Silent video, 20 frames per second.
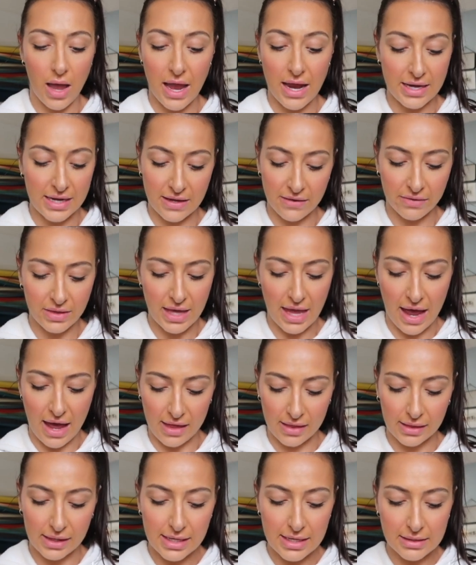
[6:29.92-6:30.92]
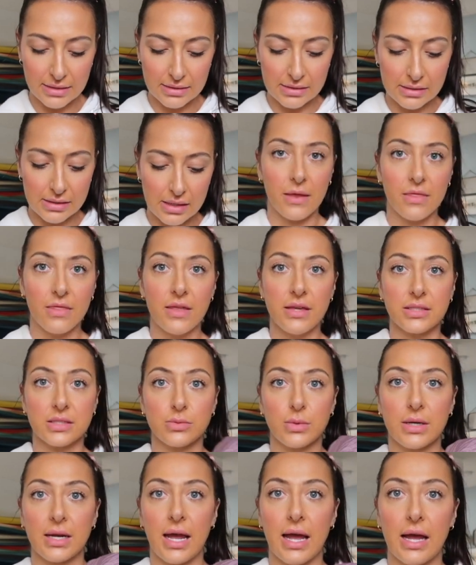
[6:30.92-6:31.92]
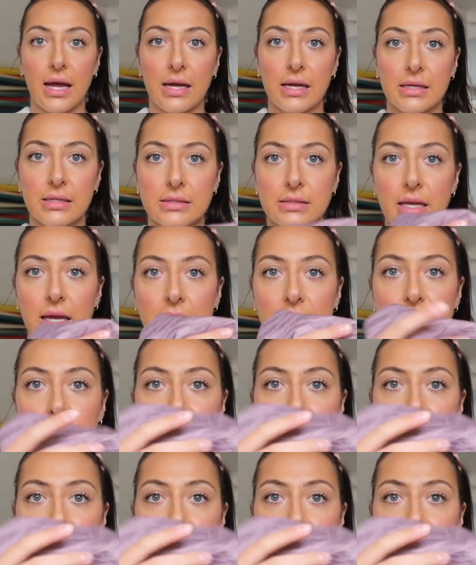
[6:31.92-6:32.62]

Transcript: any of the athletes. This one has a